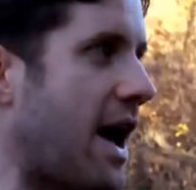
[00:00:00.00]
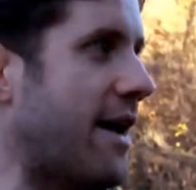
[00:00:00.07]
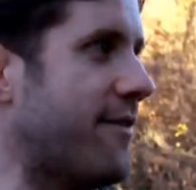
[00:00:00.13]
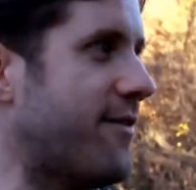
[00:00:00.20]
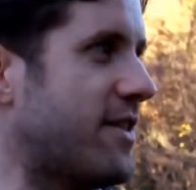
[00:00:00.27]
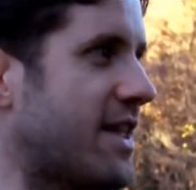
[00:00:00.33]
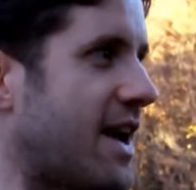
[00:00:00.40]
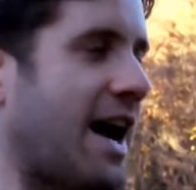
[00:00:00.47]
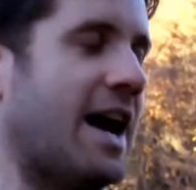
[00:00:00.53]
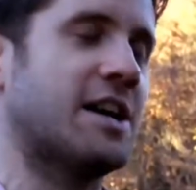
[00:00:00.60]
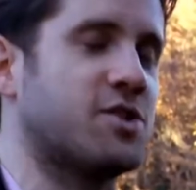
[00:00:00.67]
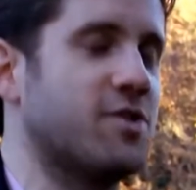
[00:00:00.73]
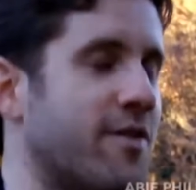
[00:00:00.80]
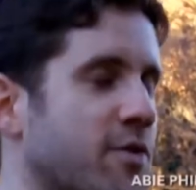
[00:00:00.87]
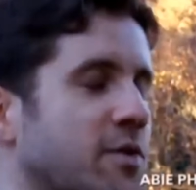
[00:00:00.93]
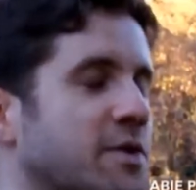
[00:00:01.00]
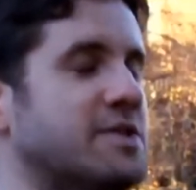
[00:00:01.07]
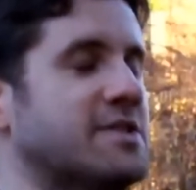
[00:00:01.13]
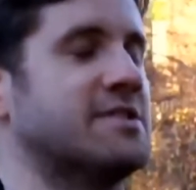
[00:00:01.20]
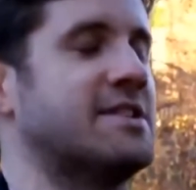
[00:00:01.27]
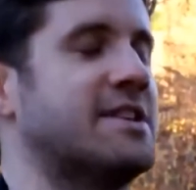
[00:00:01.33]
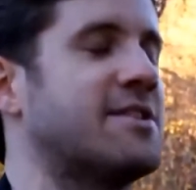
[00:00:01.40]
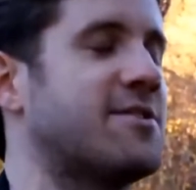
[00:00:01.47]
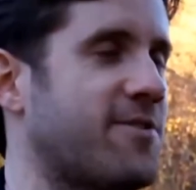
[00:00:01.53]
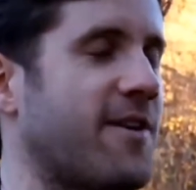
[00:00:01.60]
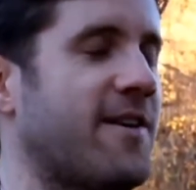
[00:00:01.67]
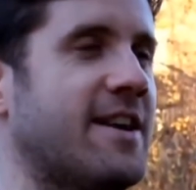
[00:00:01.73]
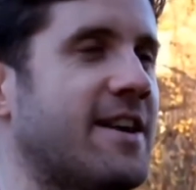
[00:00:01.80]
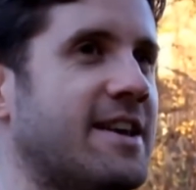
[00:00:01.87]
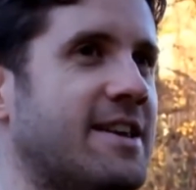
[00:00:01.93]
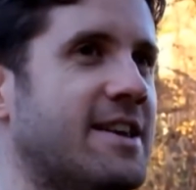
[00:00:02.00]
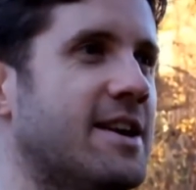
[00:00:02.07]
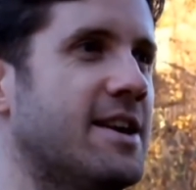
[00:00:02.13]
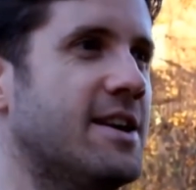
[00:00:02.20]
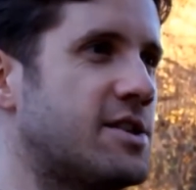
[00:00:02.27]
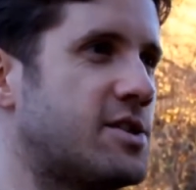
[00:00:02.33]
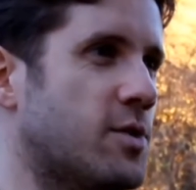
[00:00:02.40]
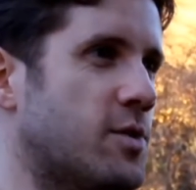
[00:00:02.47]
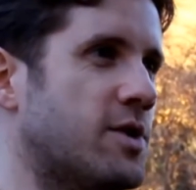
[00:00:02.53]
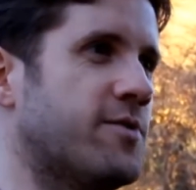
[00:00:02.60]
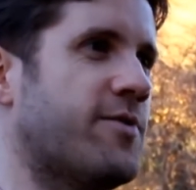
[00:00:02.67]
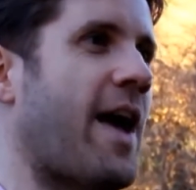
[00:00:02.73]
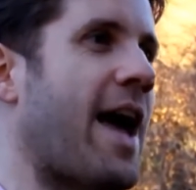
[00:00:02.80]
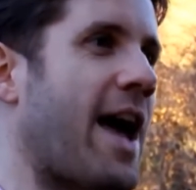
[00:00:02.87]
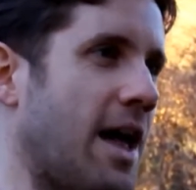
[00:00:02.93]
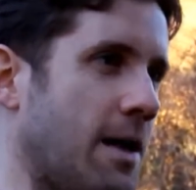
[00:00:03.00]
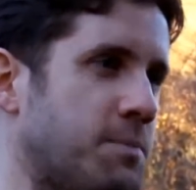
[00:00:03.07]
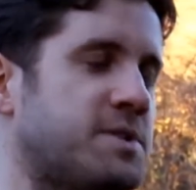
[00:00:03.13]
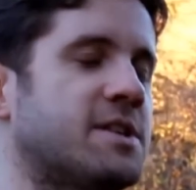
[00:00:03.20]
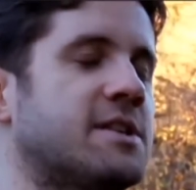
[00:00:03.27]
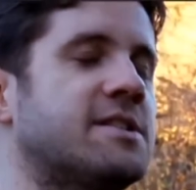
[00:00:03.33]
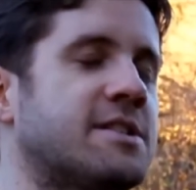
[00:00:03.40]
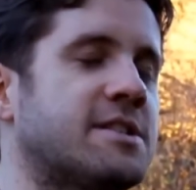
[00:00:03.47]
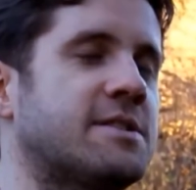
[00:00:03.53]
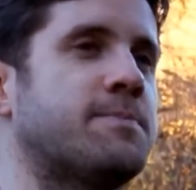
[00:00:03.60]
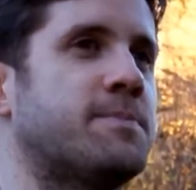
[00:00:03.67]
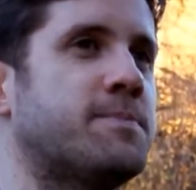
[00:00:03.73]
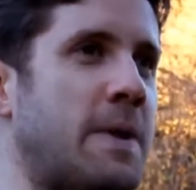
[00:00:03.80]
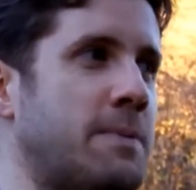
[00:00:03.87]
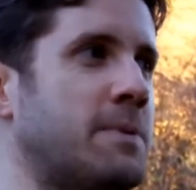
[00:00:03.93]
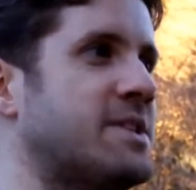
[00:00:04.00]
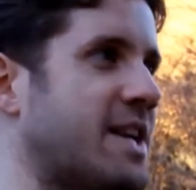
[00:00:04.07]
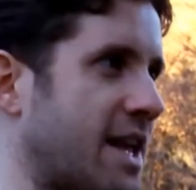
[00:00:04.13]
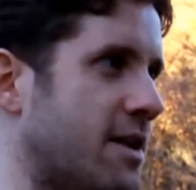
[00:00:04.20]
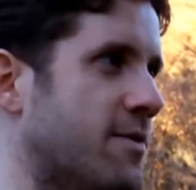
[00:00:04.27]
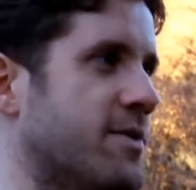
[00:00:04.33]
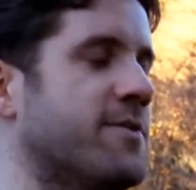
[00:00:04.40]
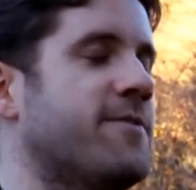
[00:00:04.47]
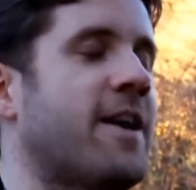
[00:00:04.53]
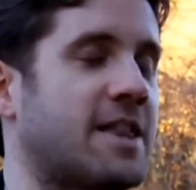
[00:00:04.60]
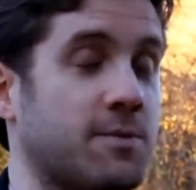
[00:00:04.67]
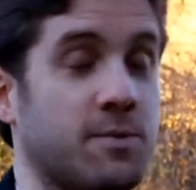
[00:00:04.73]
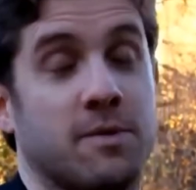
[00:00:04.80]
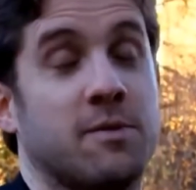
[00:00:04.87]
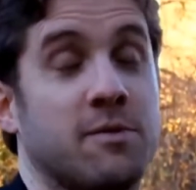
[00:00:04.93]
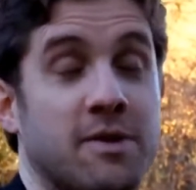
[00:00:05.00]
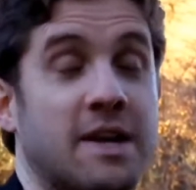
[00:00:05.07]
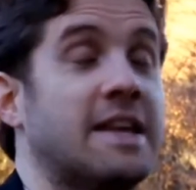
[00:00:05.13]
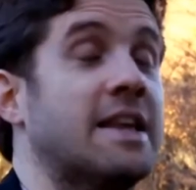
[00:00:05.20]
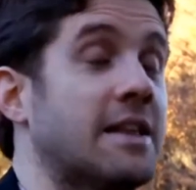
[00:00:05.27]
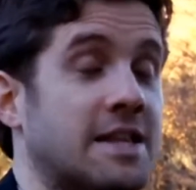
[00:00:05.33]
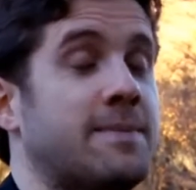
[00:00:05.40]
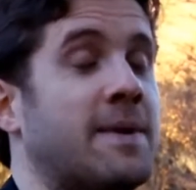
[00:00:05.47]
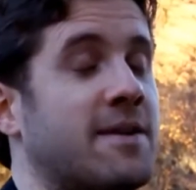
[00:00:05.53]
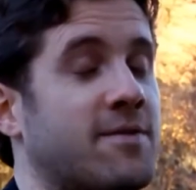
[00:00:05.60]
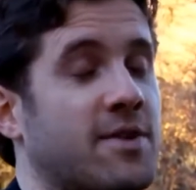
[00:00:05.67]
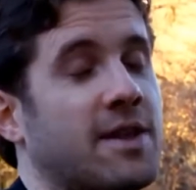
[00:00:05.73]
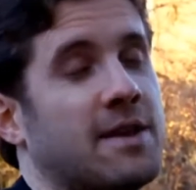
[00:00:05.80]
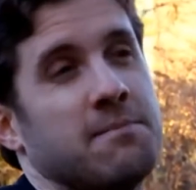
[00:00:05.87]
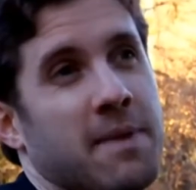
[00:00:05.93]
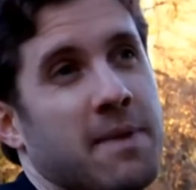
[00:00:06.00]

having the, ah, sure, everyone does it, it's fine, sort of helps us as people to get over the fact that we were really guilty about everything,